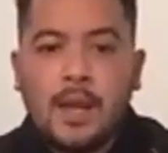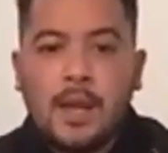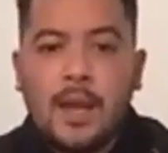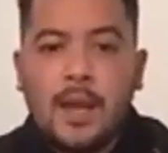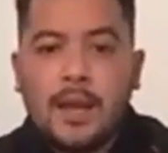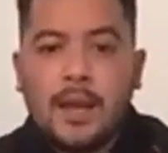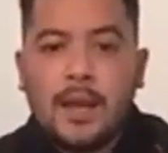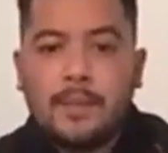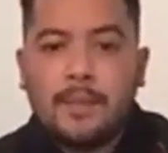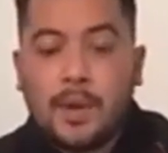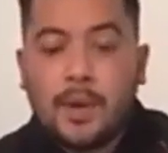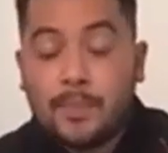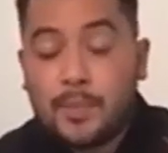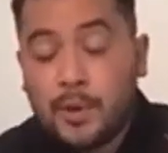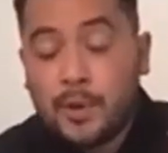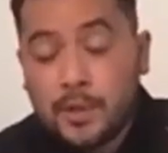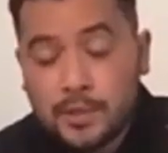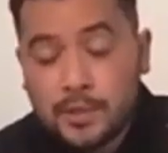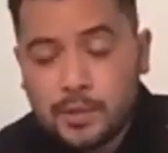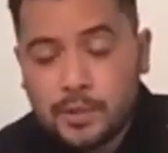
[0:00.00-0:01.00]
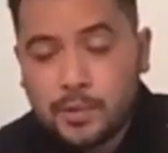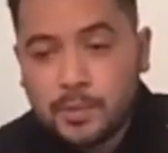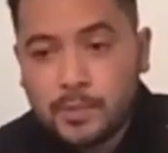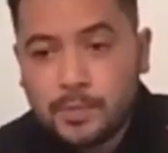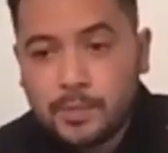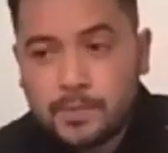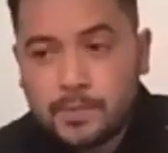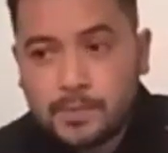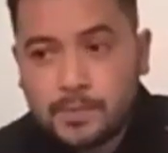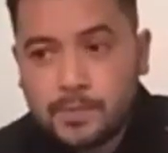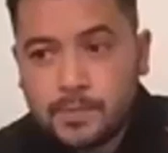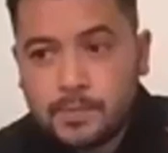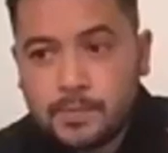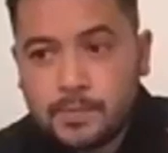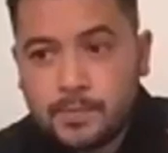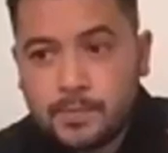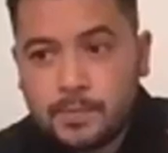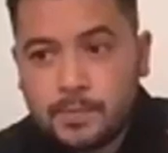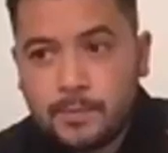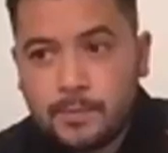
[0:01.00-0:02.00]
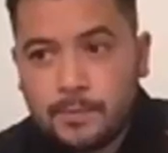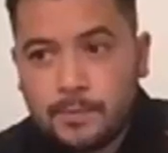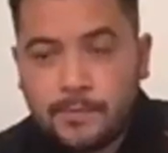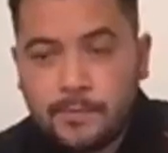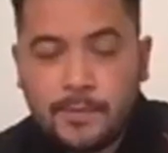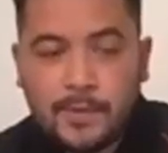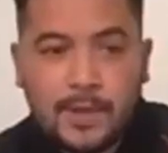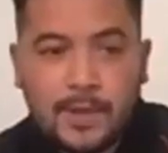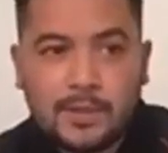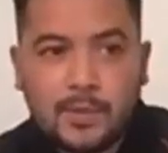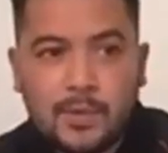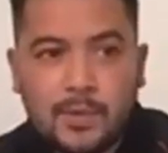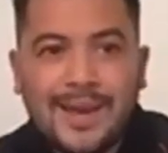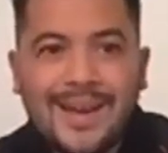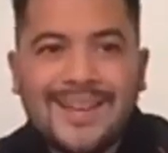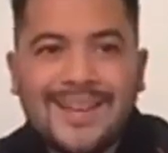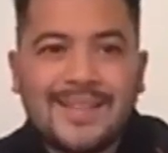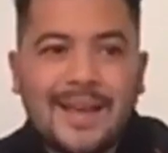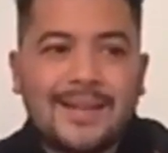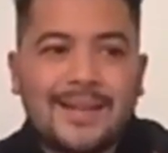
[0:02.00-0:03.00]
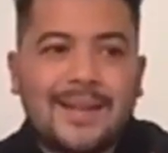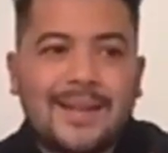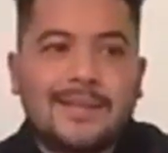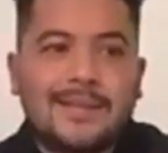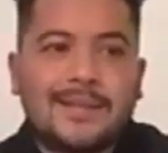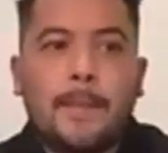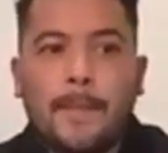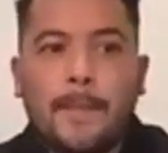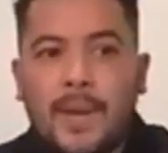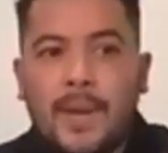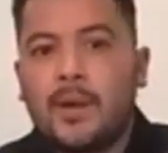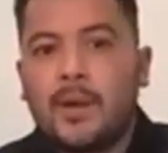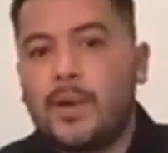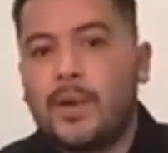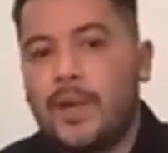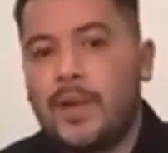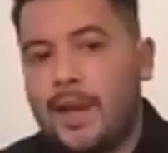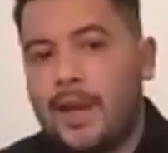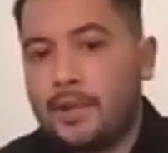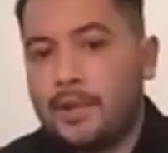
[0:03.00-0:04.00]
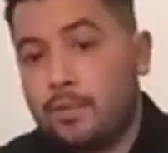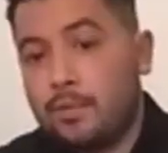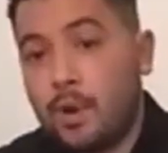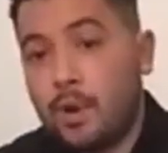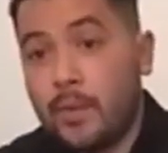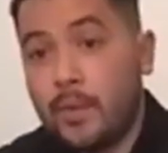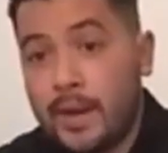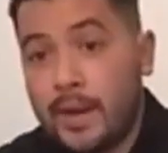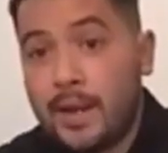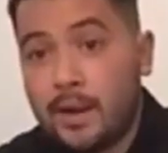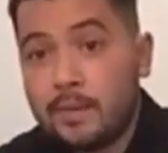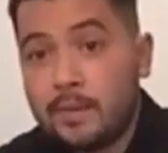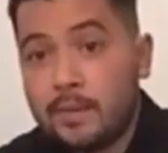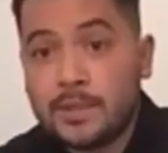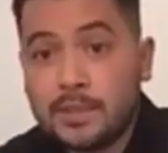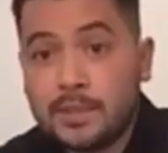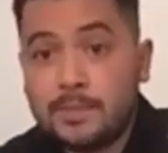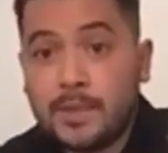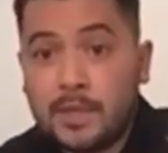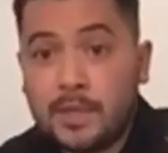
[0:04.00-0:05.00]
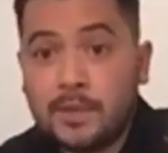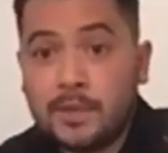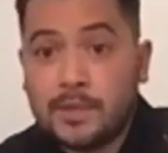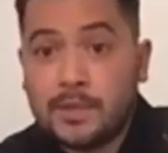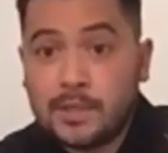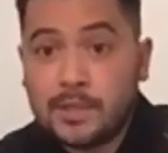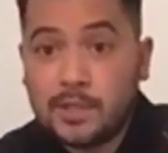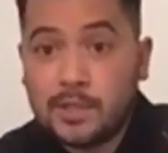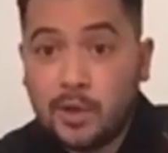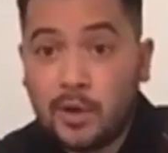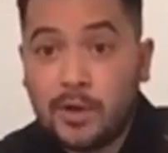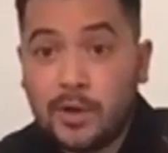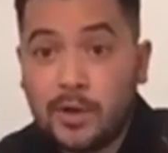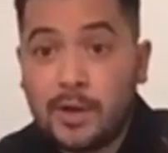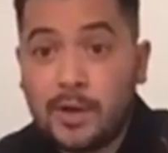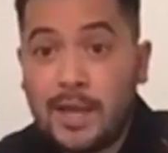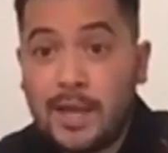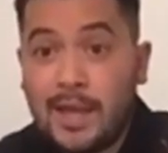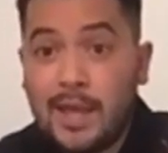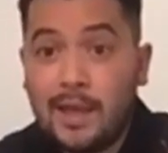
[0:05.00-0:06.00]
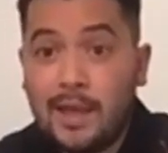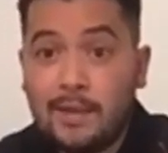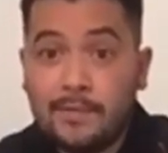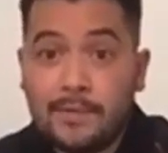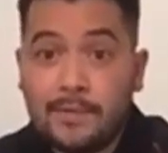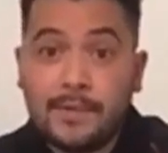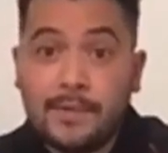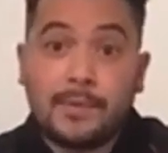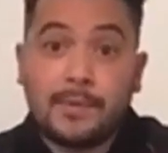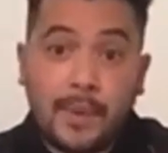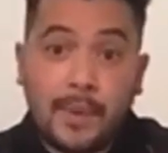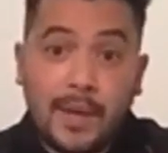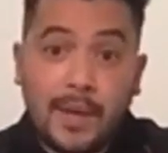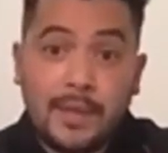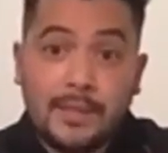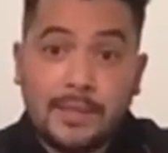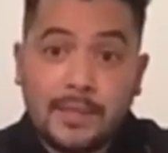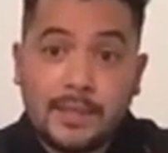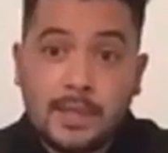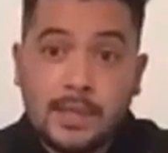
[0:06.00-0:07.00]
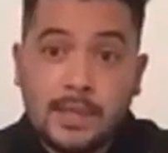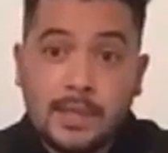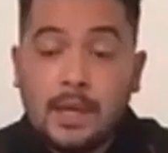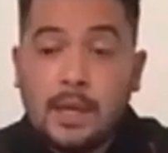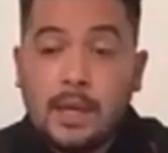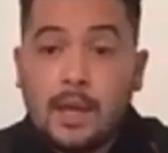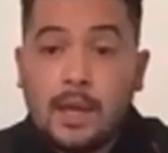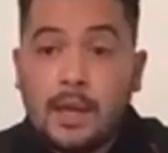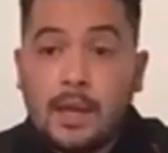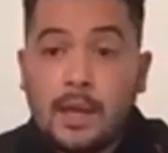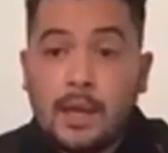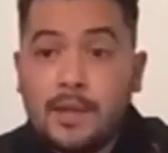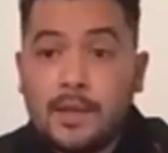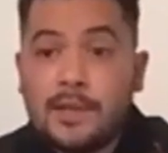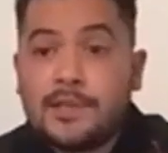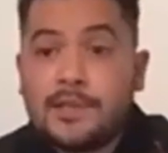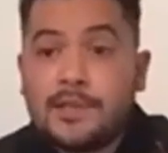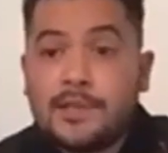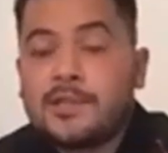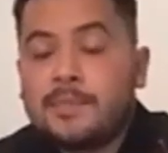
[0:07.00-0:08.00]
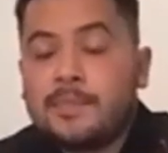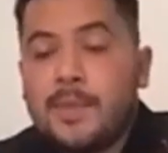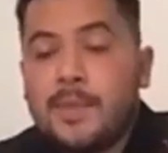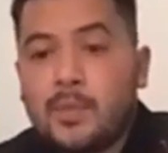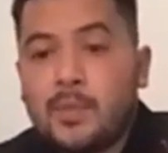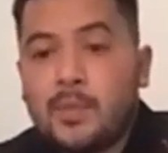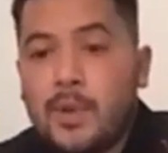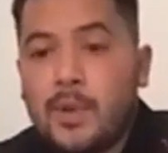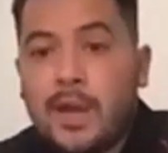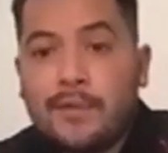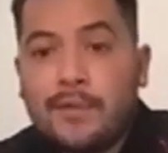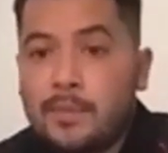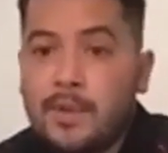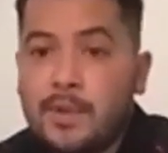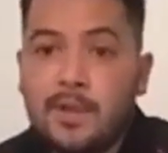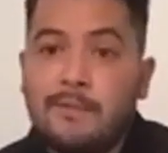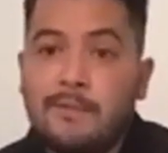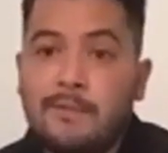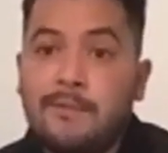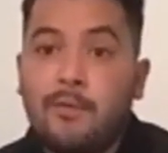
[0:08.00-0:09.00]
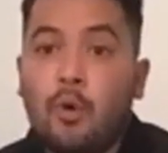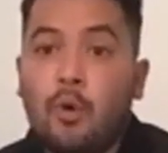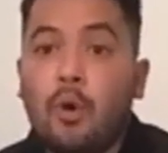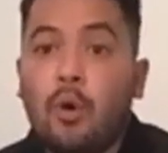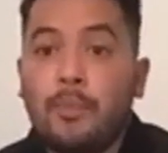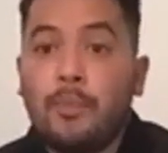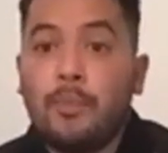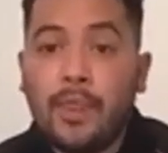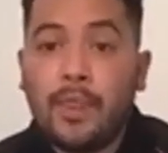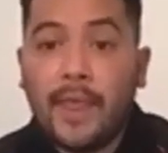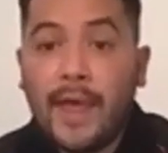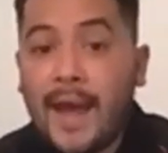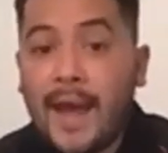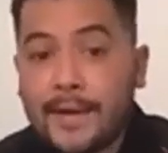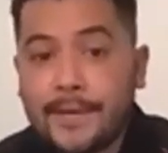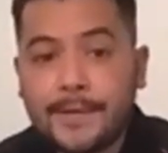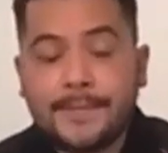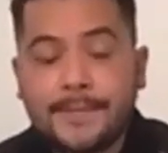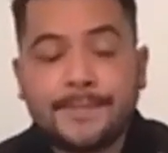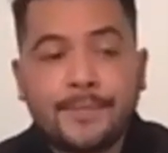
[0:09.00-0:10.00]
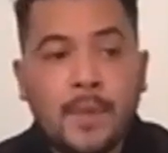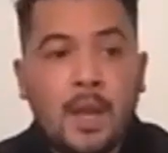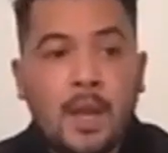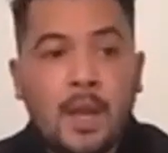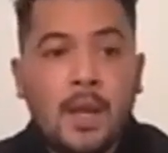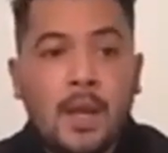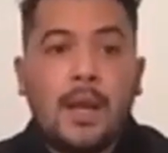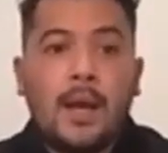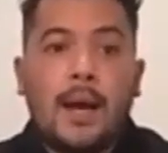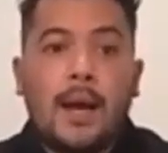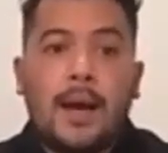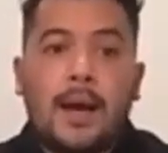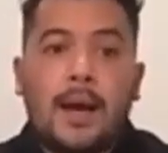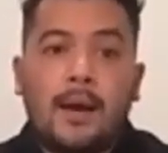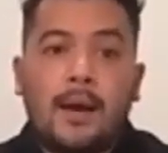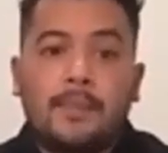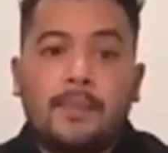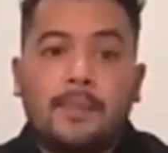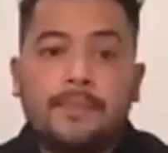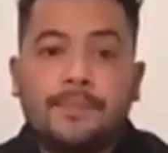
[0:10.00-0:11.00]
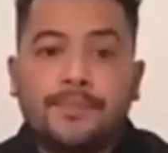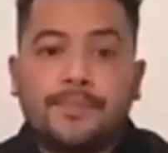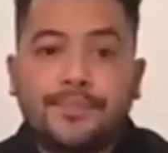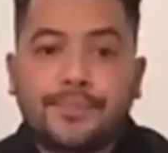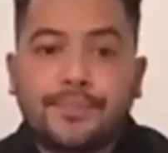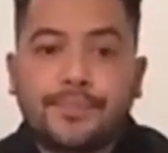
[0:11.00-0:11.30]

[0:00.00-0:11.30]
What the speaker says: And my personal feelings with that doesn't mean we have to throw it out just because it's not evidence-based. It just means we have to be informed on that.